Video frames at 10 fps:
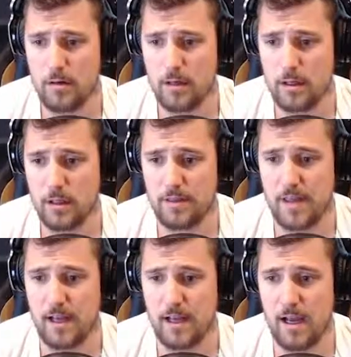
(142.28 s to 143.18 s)
let
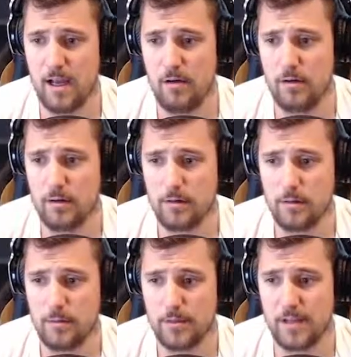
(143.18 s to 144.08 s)
that guy out
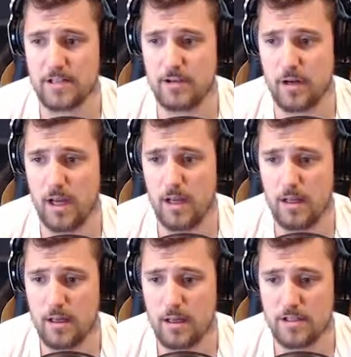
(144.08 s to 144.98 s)
that's okay,
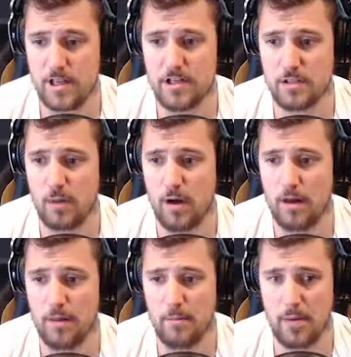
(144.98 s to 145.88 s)
because I just want
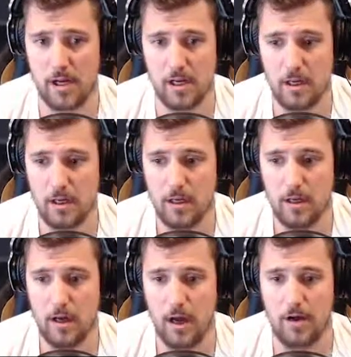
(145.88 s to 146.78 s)
the money.
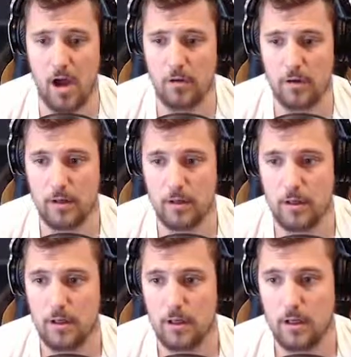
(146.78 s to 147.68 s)
Oh no!
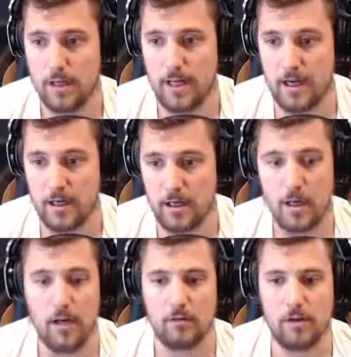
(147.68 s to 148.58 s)
Get out of here.
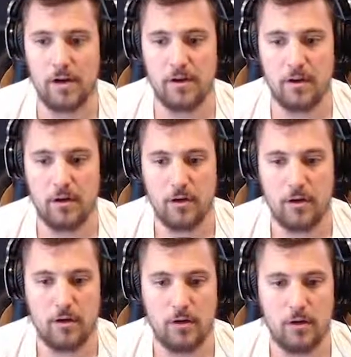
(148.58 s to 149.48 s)
Run.
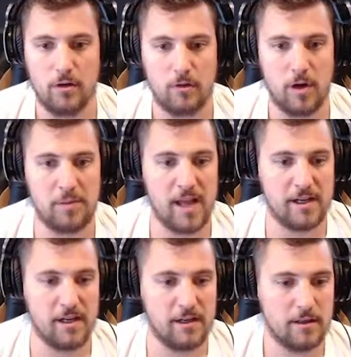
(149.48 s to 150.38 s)
Run, Plague
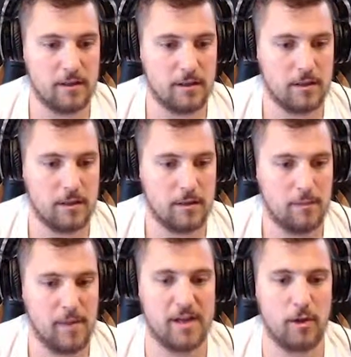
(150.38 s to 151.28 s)
Knight.
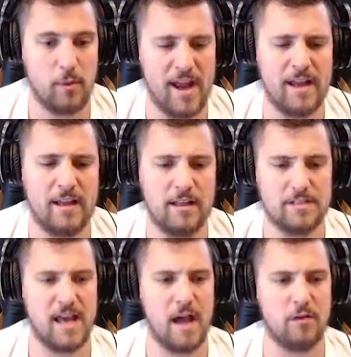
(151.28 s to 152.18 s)
Make your way
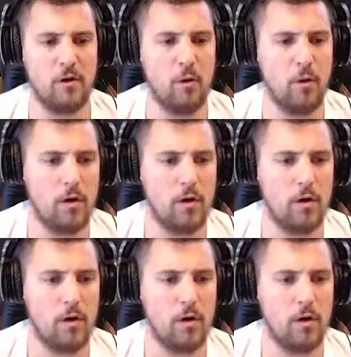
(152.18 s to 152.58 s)
down the hole.